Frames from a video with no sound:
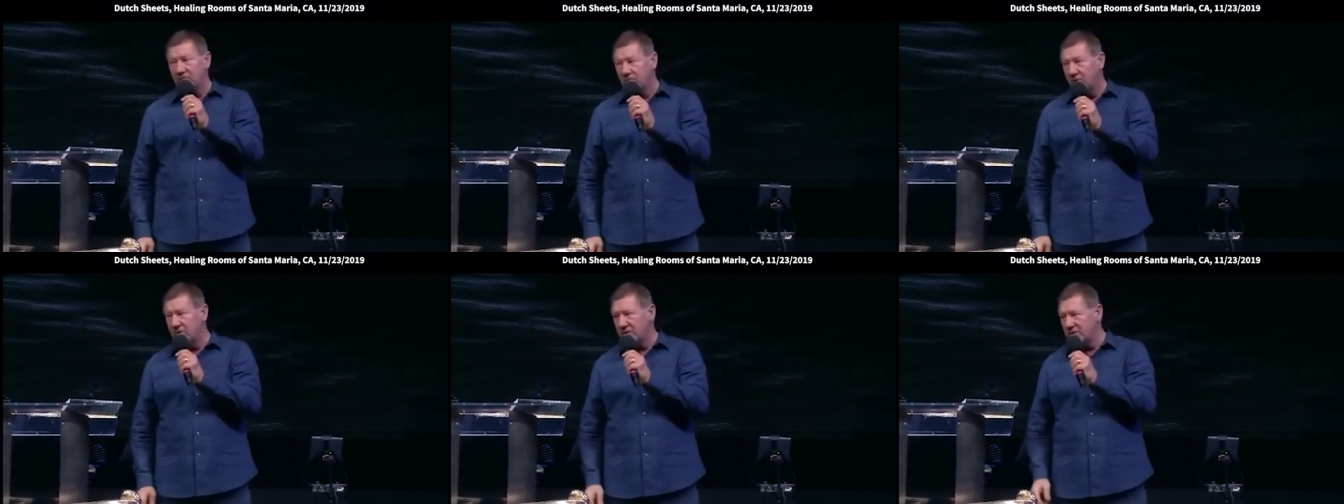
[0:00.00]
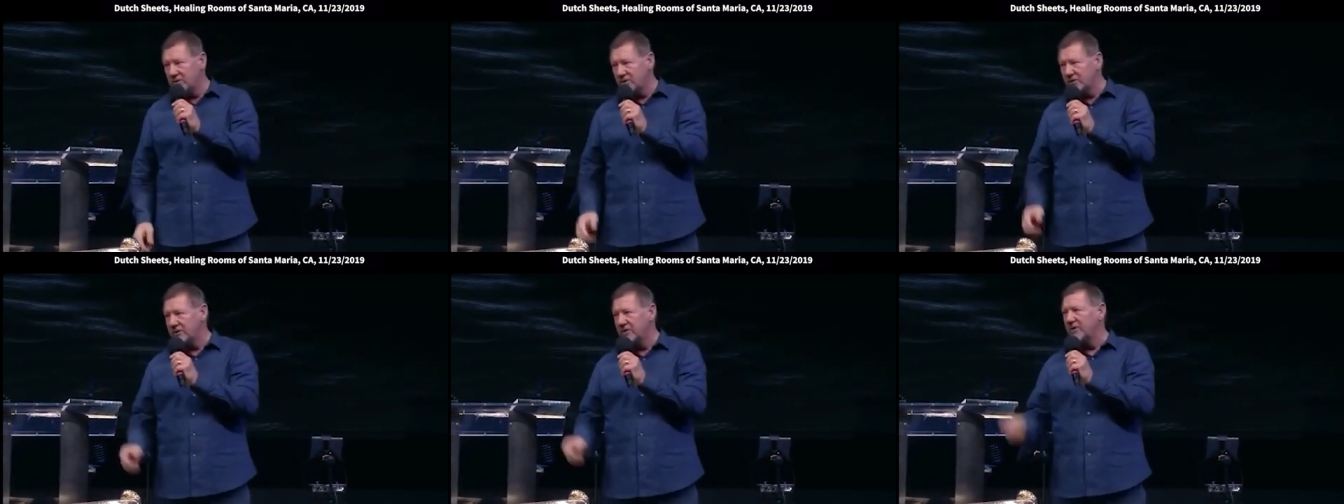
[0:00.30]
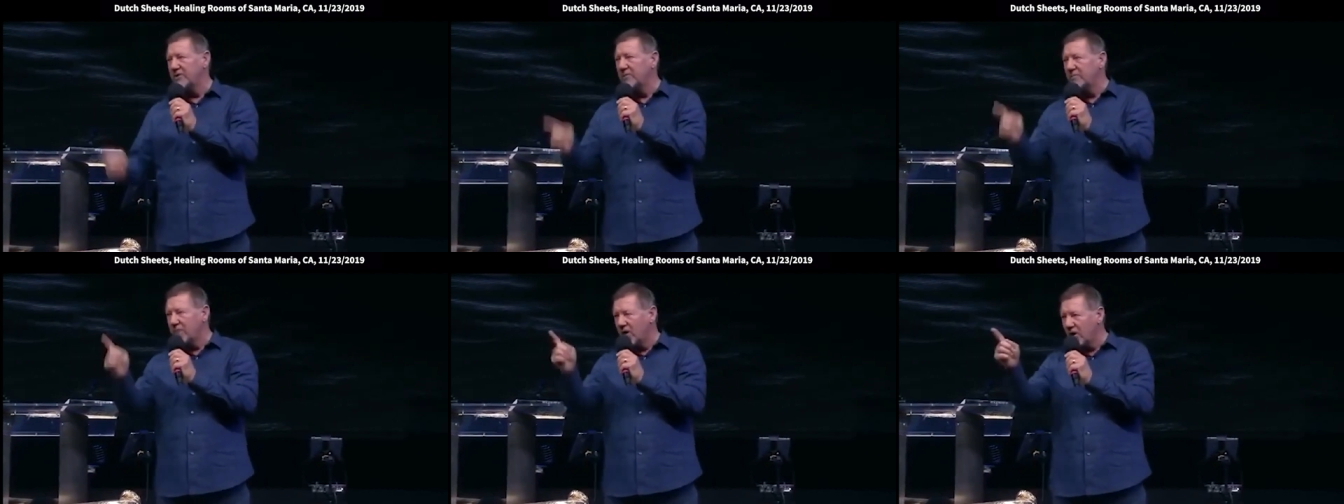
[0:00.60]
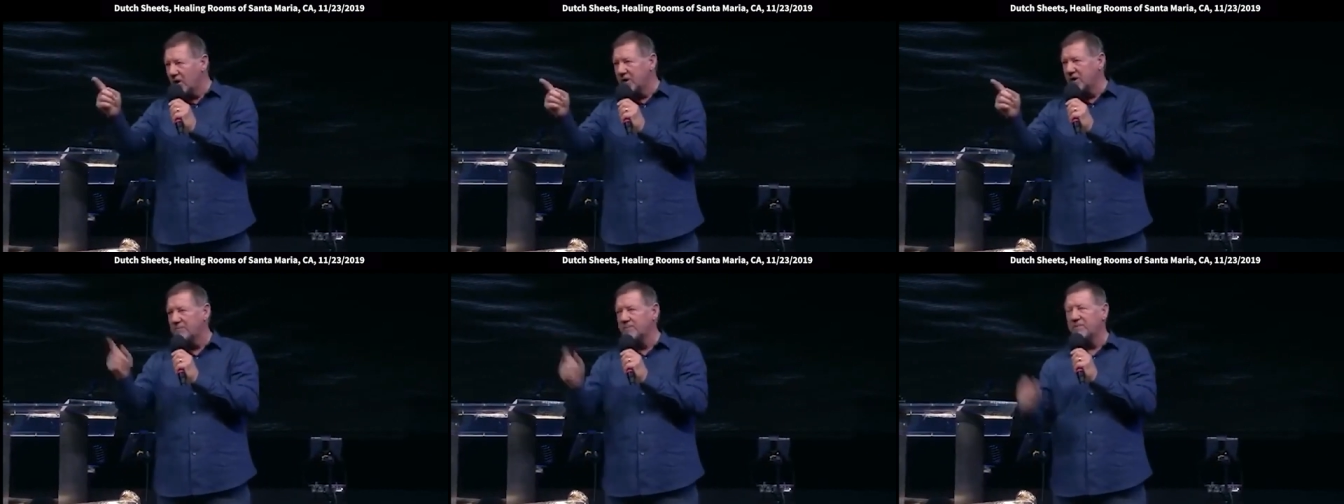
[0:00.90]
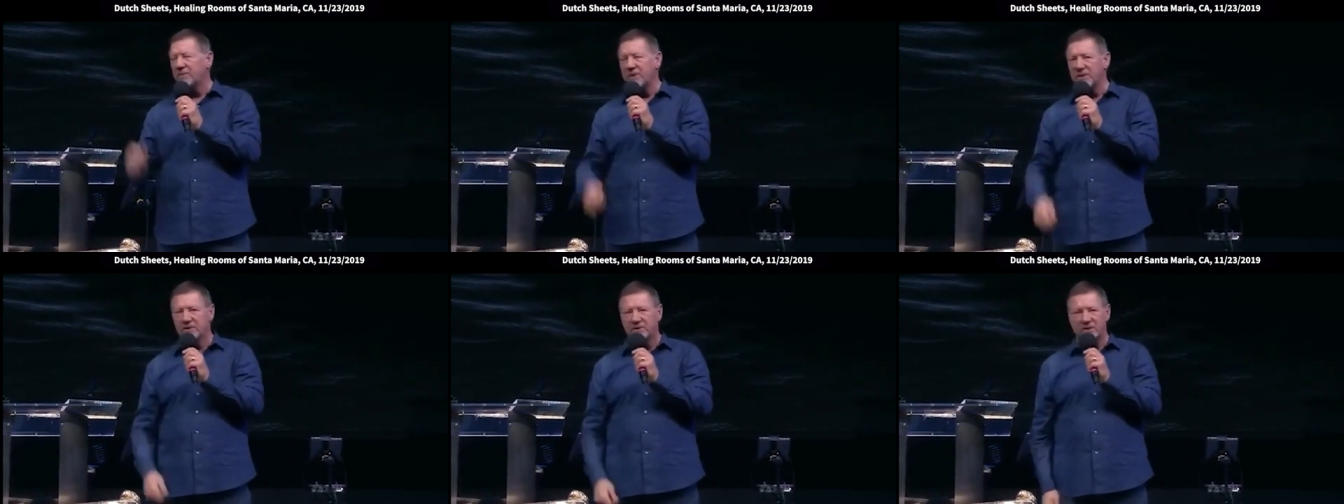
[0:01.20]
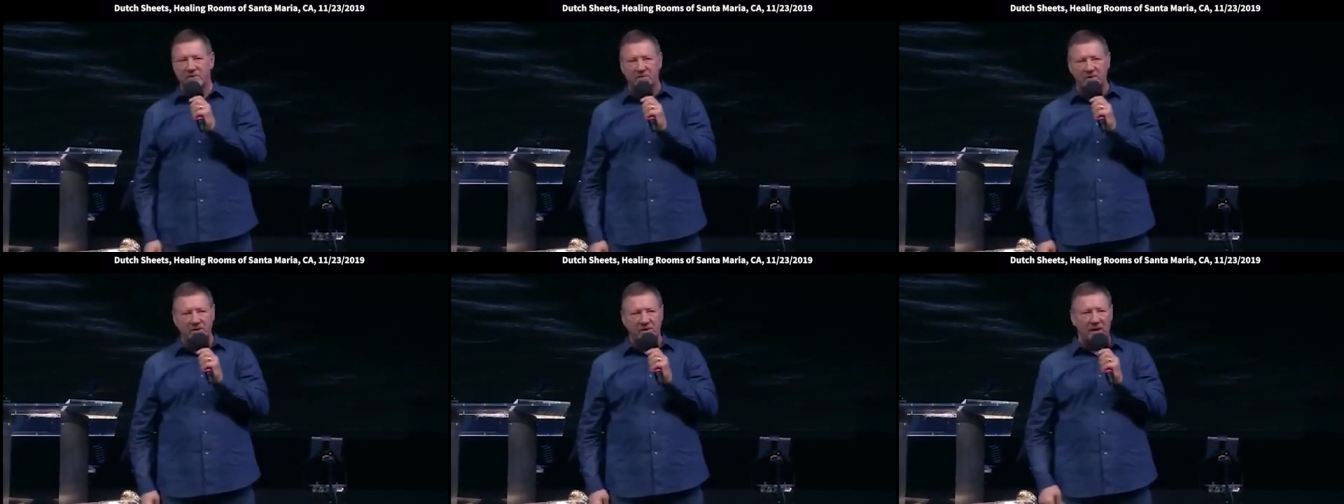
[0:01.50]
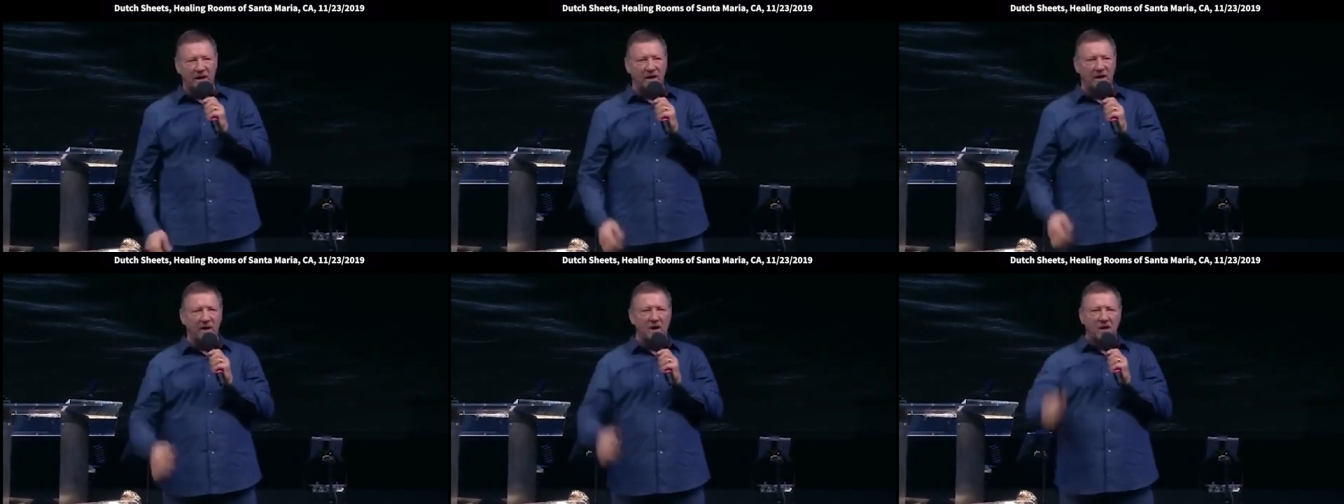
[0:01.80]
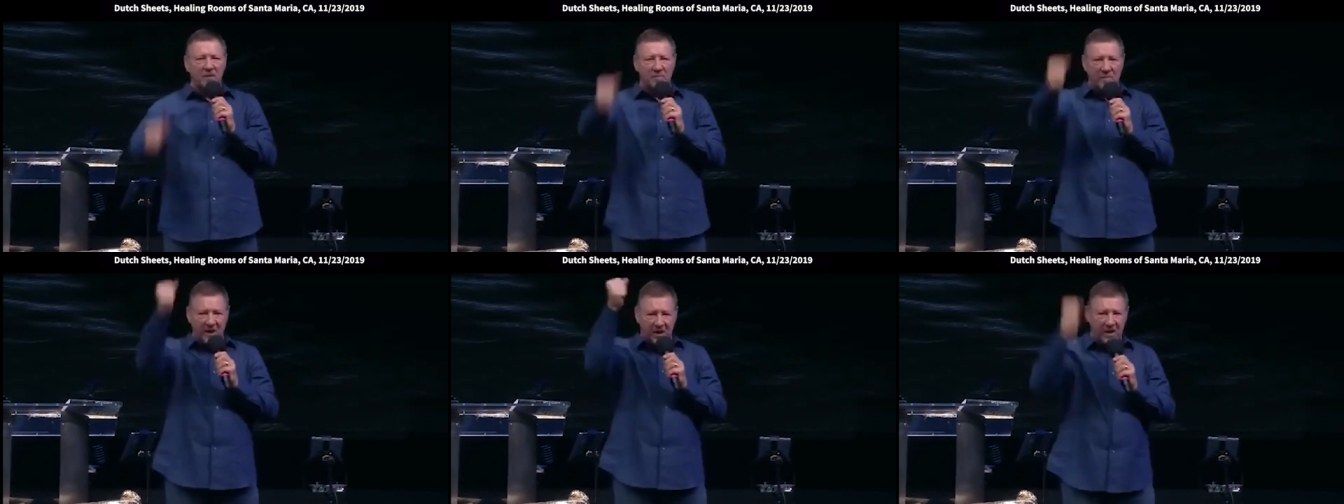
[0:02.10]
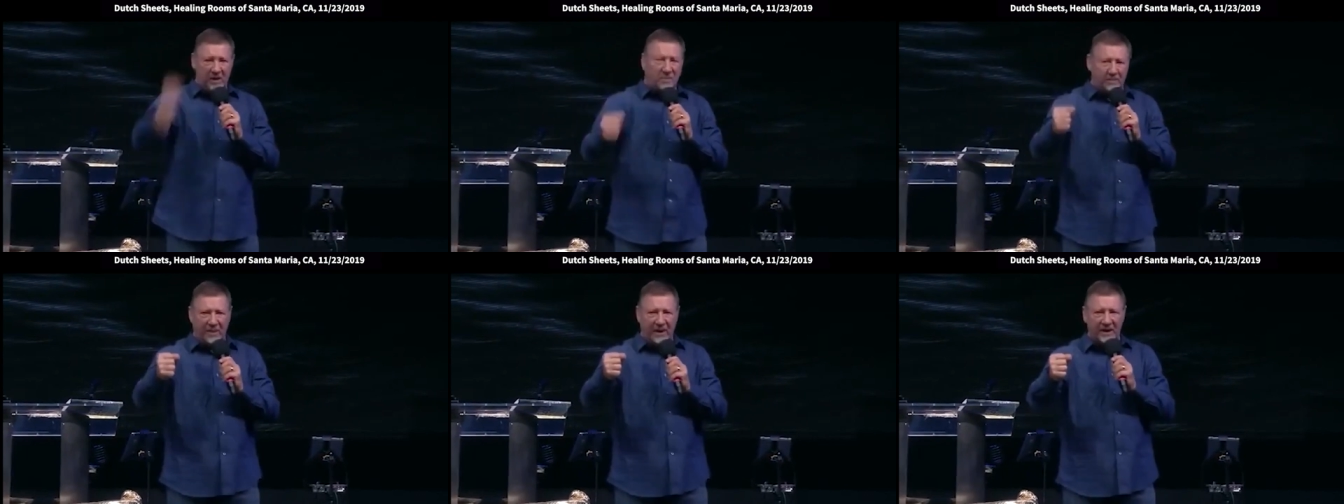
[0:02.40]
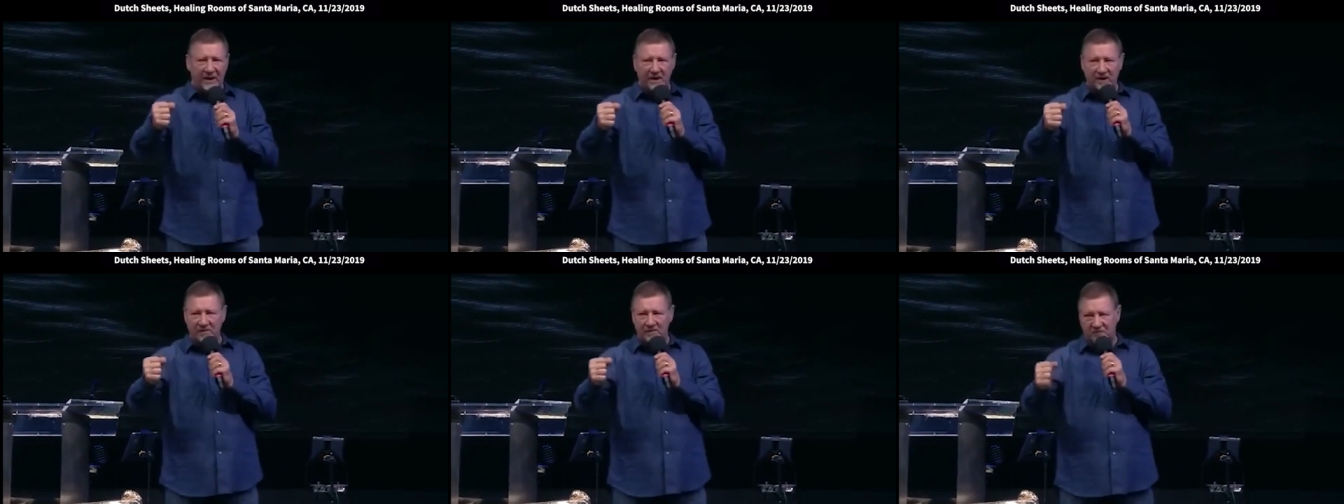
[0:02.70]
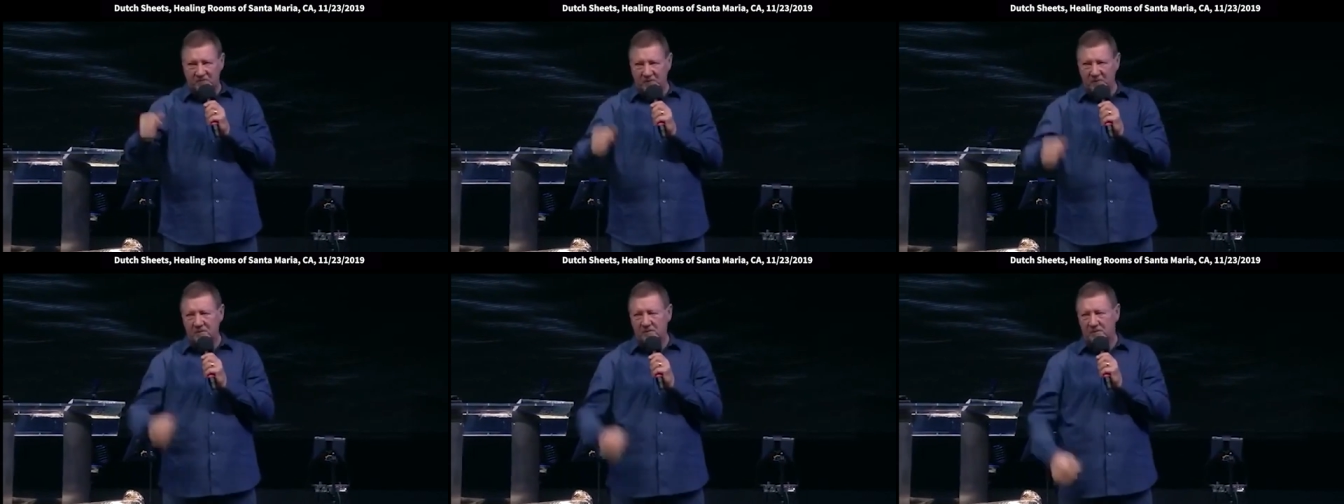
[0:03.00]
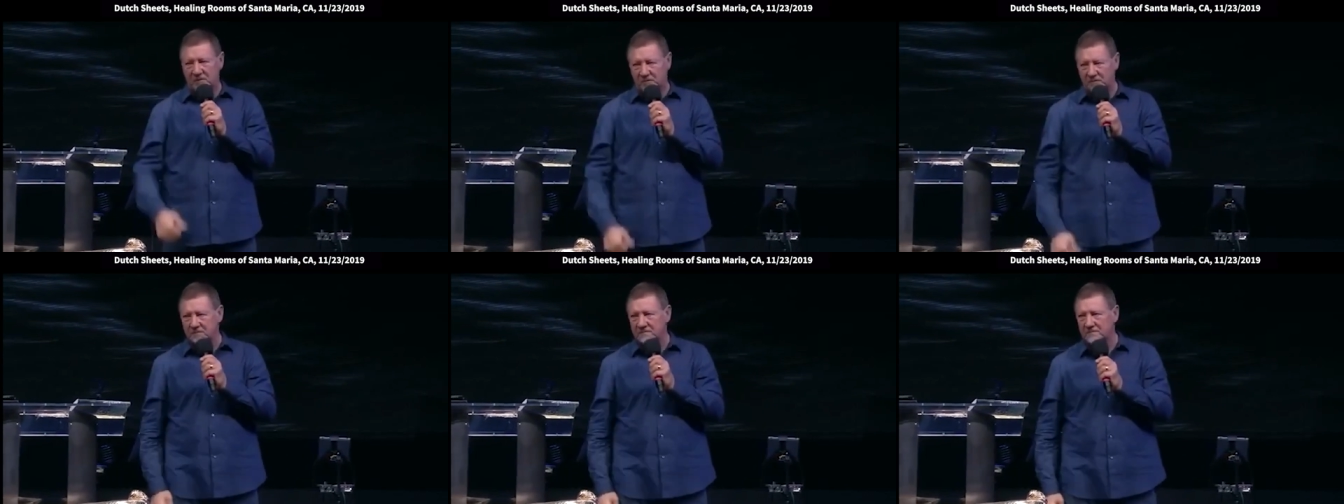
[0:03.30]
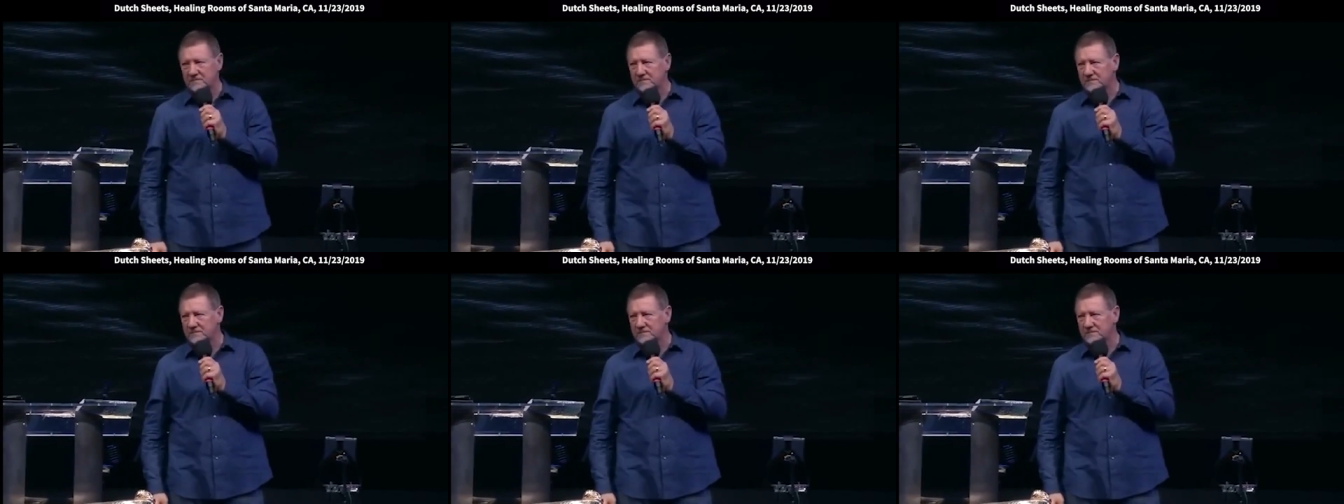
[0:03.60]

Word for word: invoices in the marketplace of the day, meaning paid in full.